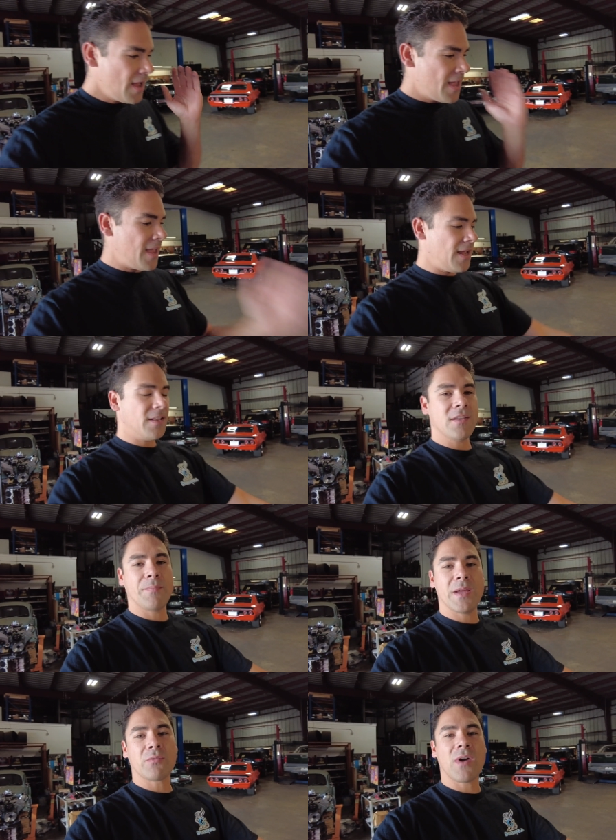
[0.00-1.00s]
in the
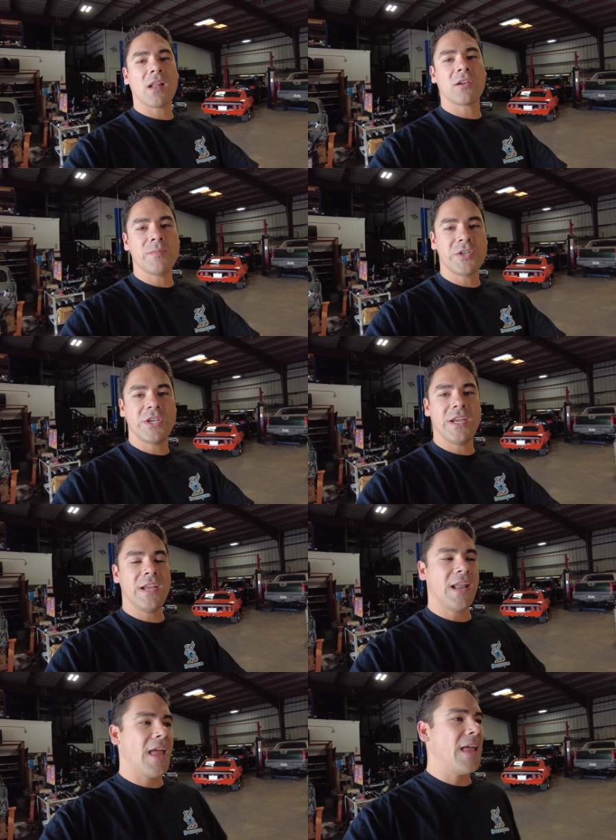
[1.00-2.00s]
big Rottler
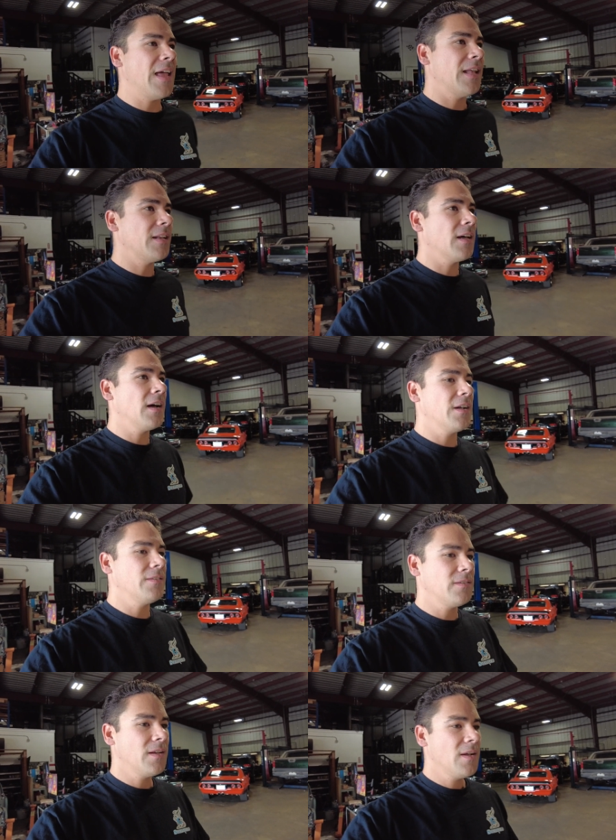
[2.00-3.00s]
machine, and
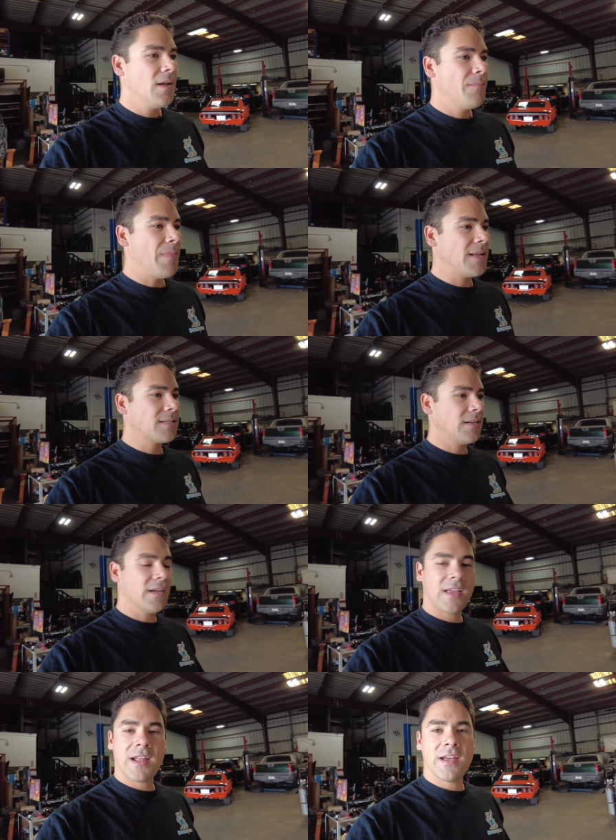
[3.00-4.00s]
Matt's gonna
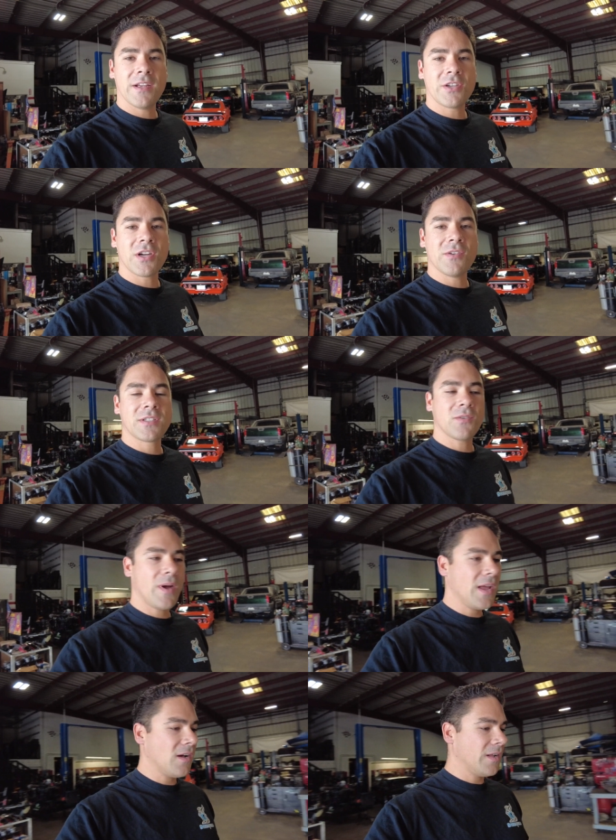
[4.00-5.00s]
kind of show us the
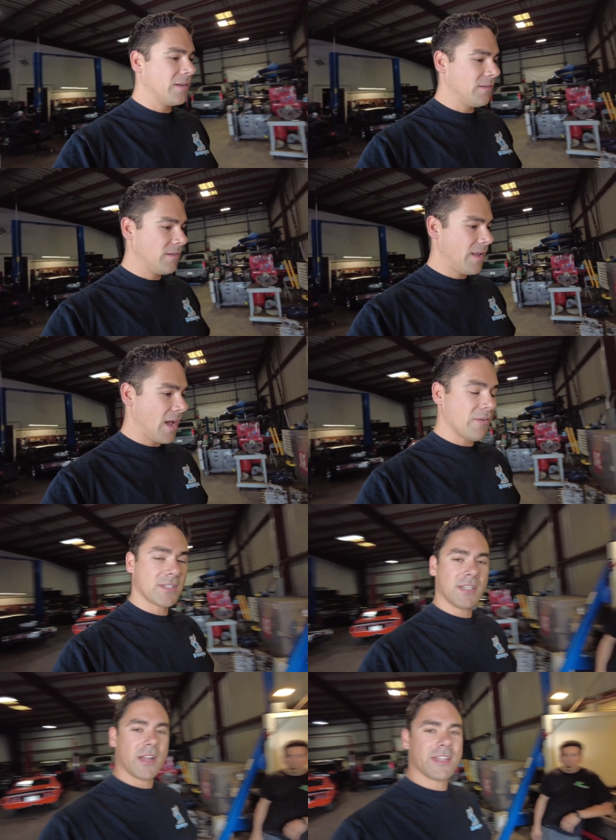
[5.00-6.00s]
way on how it's
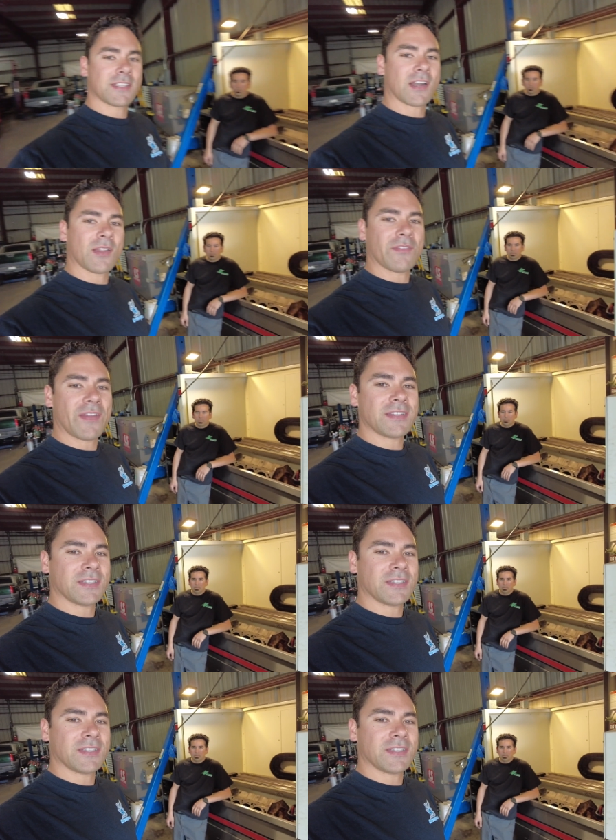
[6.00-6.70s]
done. He's got all the fancy